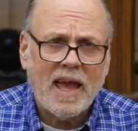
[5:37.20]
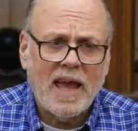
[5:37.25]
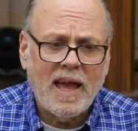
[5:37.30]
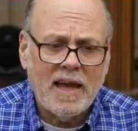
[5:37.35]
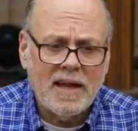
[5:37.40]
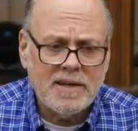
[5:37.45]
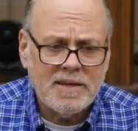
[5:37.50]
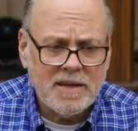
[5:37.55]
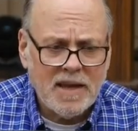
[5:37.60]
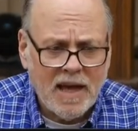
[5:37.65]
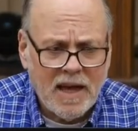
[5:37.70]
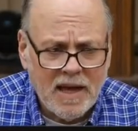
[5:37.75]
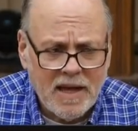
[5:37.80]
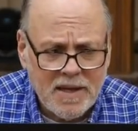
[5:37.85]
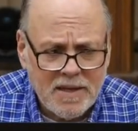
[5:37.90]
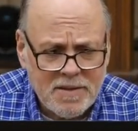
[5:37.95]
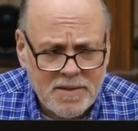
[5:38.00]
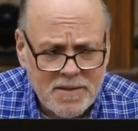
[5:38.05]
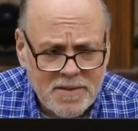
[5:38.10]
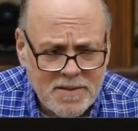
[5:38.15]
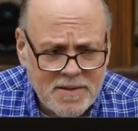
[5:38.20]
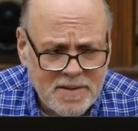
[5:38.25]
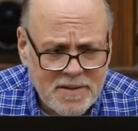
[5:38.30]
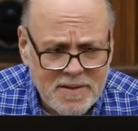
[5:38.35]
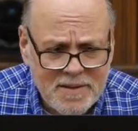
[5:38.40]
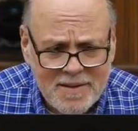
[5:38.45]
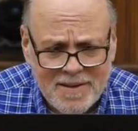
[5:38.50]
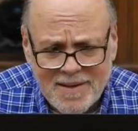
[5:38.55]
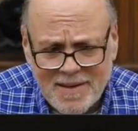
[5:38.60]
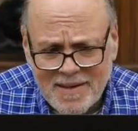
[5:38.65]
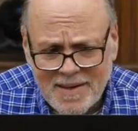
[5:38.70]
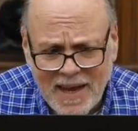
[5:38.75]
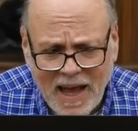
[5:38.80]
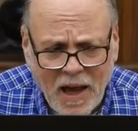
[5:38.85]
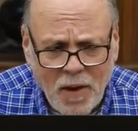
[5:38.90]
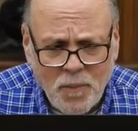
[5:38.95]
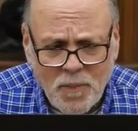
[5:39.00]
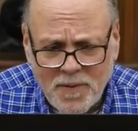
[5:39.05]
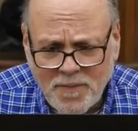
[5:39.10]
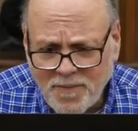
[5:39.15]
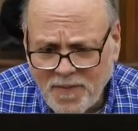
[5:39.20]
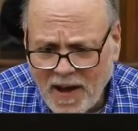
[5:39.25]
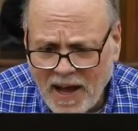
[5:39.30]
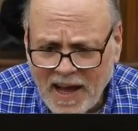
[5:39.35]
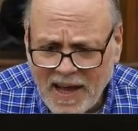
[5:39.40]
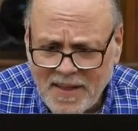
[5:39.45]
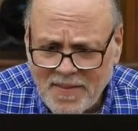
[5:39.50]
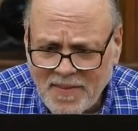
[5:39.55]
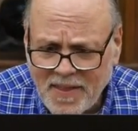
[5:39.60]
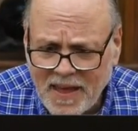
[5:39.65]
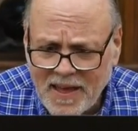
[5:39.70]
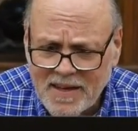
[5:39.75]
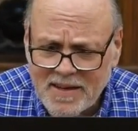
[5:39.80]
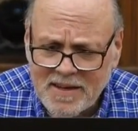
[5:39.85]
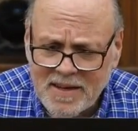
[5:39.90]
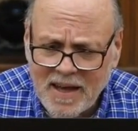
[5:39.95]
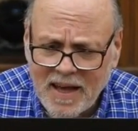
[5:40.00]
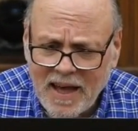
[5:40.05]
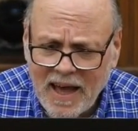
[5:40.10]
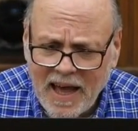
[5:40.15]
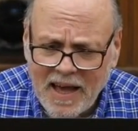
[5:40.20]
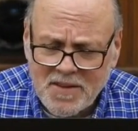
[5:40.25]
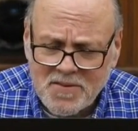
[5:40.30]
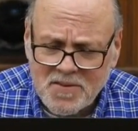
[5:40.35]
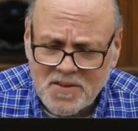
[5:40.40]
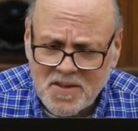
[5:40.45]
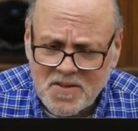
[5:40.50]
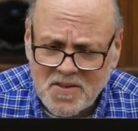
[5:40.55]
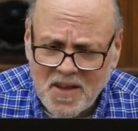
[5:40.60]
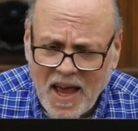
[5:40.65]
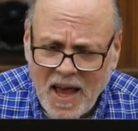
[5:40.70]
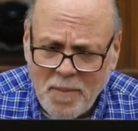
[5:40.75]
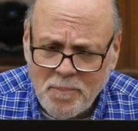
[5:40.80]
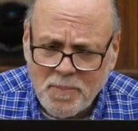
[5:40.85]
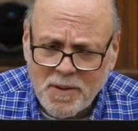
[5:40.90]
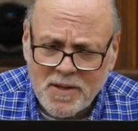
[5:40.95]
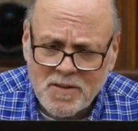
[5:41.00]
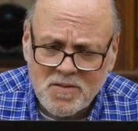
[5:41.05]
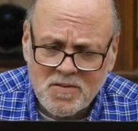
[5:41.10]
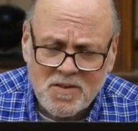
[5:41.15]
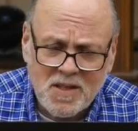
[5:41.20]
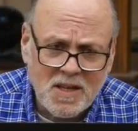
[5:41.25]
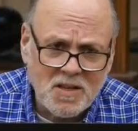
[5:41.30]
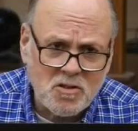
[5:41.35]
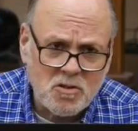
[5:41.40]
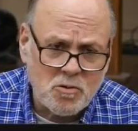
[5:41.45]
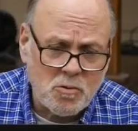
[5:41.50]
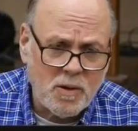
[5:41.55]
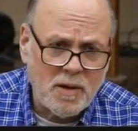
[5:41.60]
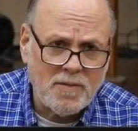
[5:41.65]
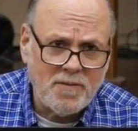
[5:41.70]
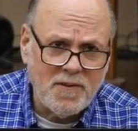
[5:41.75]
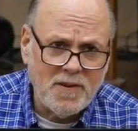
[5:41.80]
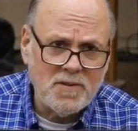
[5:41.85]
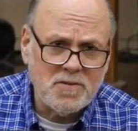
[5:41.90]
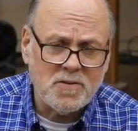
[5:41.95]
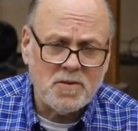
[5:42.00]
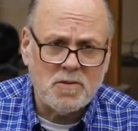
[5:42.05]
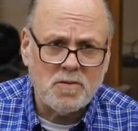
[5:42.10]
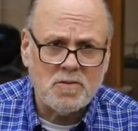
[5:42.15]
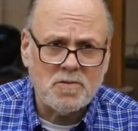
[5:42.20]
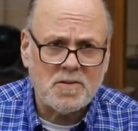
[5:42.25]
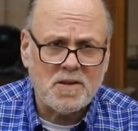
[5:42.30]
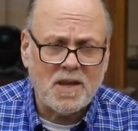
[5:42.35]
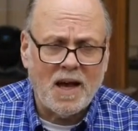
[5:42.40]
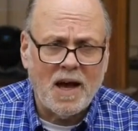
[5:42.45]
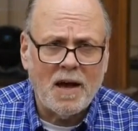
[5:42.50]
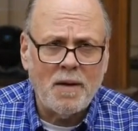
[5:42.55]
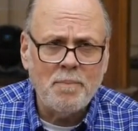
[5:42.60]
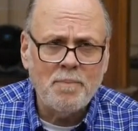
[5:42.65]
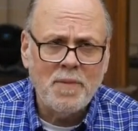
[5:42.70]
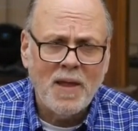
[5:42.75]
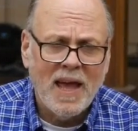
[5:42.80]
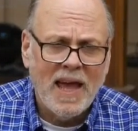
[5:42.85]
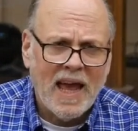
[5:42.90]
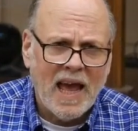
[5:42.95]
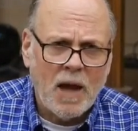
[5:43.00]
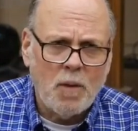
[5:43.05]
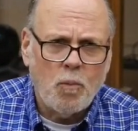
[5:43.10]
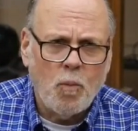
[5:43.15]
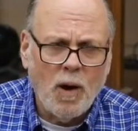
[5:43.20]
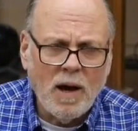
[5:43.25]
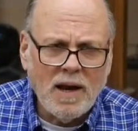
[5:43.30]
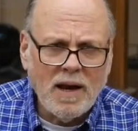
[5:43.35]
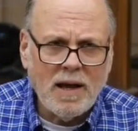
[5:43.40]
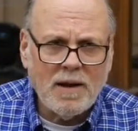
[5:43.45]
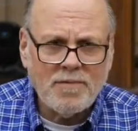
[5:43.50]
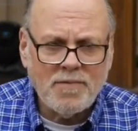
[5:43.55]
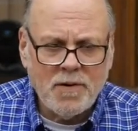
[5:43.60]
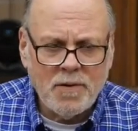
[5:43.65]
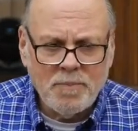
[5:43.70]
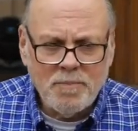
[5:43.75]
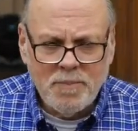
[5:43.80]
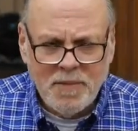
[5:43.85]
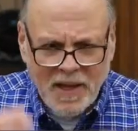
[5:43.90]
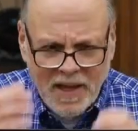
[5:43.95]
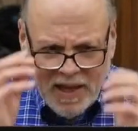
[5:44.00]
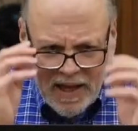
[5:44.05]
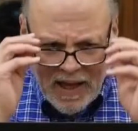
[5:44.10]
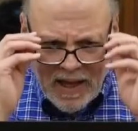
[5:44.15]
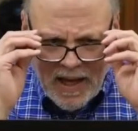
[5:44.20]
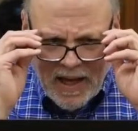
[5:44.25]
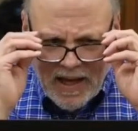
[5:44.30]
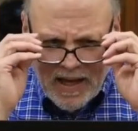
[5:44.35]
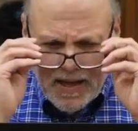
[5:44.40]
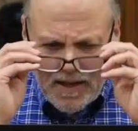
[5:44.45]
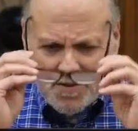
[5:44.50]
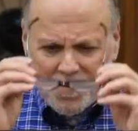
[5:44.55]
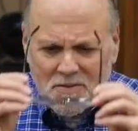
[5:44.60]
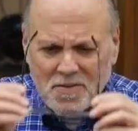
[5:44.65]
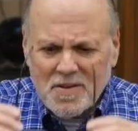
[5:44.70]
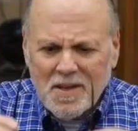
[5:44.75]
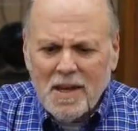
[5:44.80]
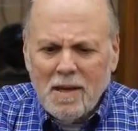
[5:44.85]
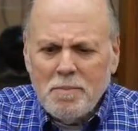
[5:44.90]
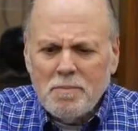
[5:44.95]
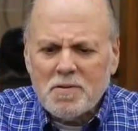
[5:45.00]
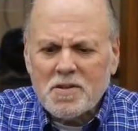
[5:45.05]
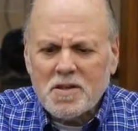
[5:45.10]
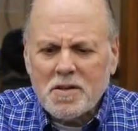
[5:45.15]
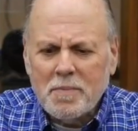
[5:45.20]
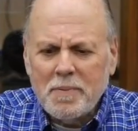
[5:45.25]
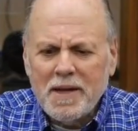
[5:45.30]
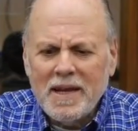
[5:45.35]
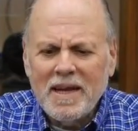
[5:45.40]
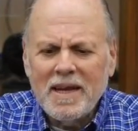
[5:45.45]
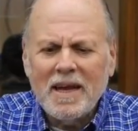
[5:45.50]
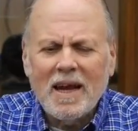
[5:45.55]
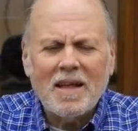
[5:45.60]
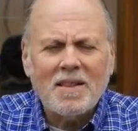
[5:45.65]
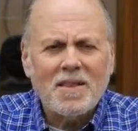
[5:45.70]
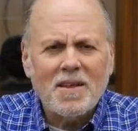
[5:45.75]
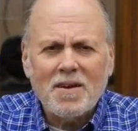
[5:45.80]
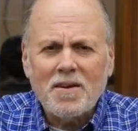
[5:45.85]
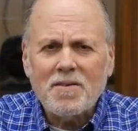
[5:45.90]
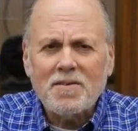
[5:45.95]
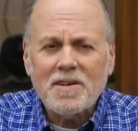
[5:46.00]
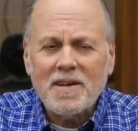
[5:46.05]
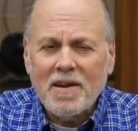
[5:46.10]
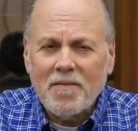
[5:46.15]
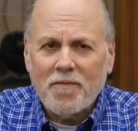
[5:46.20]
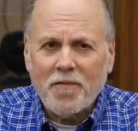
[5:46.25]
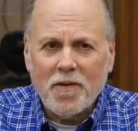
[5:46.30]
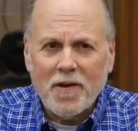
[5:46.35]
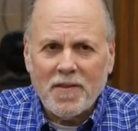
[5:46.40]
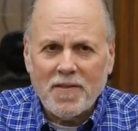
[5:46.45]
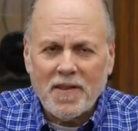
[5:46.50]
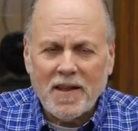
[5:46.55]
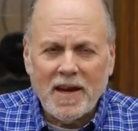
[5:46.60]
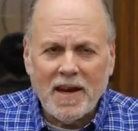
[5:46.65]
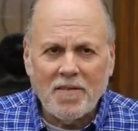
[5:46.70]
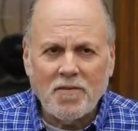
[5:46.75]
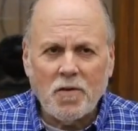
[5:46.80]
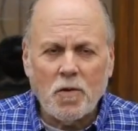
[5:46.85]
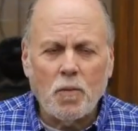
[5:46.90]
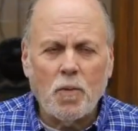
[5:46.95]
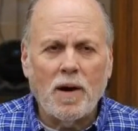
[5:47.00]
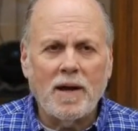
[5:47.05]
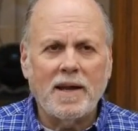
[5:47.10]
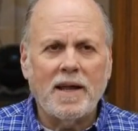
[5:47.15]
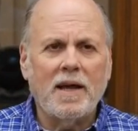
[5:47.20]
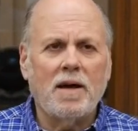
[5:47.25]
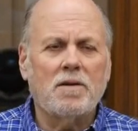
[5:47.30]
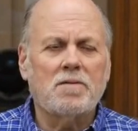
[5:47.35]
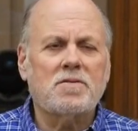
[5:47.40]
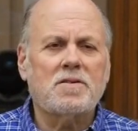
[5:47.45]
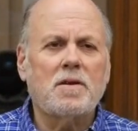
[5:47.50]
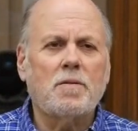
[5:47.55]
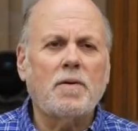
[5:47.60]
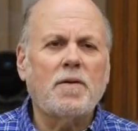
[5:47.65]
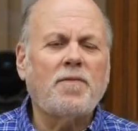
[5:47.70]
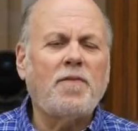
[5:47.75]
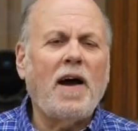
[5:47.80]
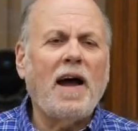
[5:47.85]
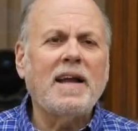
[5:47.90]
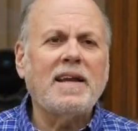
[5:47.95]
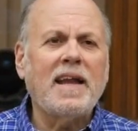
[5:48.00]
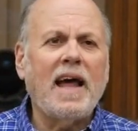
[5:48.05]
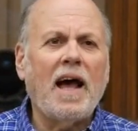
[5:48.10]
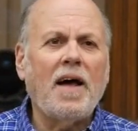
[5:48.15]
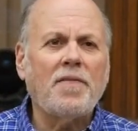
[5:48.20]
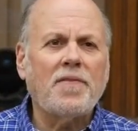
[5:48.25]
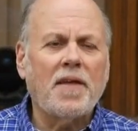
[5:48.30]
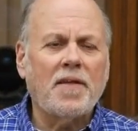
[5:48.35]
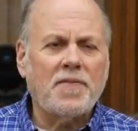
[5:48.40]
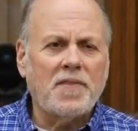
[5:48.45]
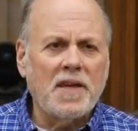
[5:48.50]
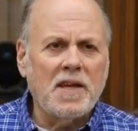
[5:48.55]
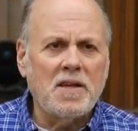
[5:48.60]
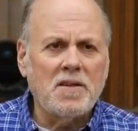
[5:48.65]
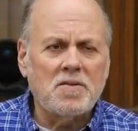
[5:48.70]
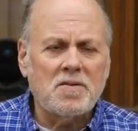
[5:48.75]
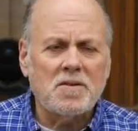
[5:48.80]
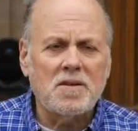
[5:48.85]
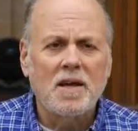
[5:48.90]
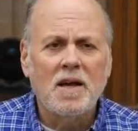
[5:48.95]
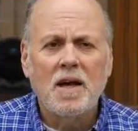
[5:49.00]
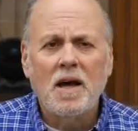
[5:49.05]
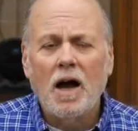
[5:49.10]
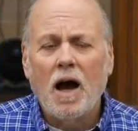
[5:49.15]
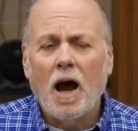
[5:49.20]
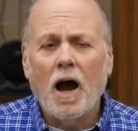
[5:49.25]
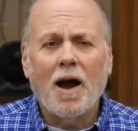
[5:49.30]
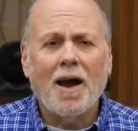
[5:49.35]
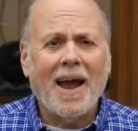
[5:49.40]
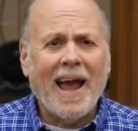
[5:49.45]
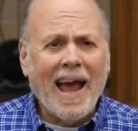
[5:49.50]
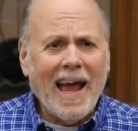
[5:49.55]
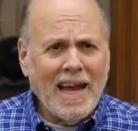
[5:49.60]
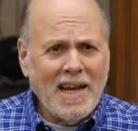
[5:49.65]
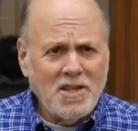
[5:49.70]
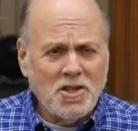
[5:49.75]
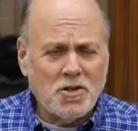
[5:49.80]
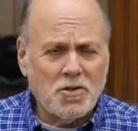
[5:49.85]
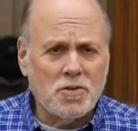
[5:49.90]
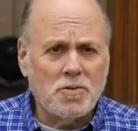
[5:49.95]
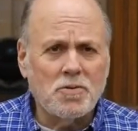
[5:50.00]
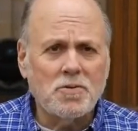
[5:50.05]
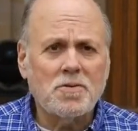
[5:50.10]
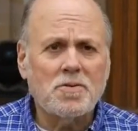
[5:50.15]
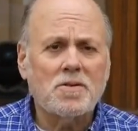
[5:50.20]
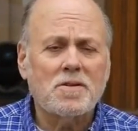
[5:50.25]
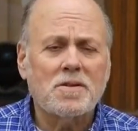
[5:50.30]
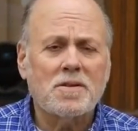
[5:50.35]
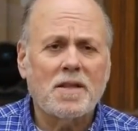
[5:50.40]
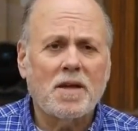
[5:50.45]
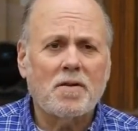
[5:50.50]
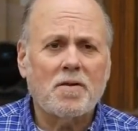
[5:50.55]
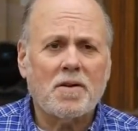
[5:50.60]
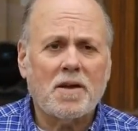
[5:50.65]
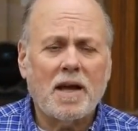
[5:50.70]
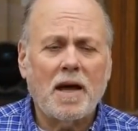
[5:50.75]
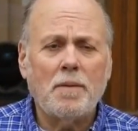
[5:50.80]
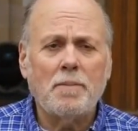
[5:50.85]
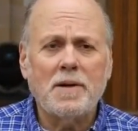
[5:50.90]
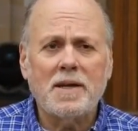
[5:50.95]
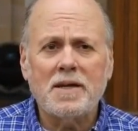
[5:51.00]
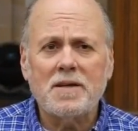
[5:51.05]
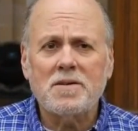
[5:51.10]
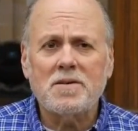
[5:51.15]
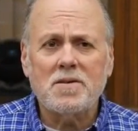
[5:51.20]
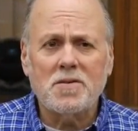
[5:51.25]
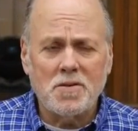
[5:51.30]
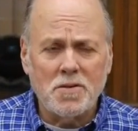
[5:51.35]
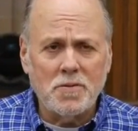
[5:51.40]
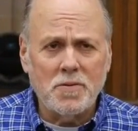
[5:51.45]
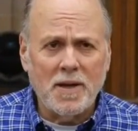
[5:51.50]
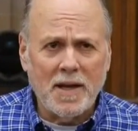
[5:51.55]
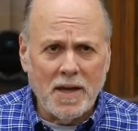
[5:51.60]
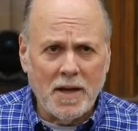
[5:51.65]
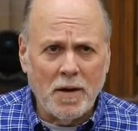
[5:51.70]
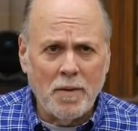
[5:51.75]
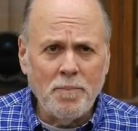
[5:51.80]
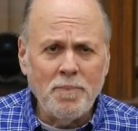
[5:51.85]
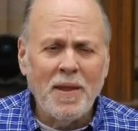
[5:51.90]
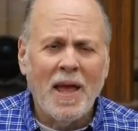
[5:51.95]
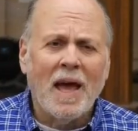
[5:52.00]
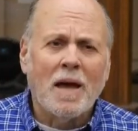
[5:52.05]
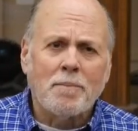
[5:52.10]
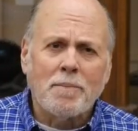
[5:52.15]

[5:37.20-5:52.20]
And uh, now we find that uh, as this happens, these three visitors come, and one of them uh, seems to be a little different than everyone else. Now we find out that these are angels that are coming to him.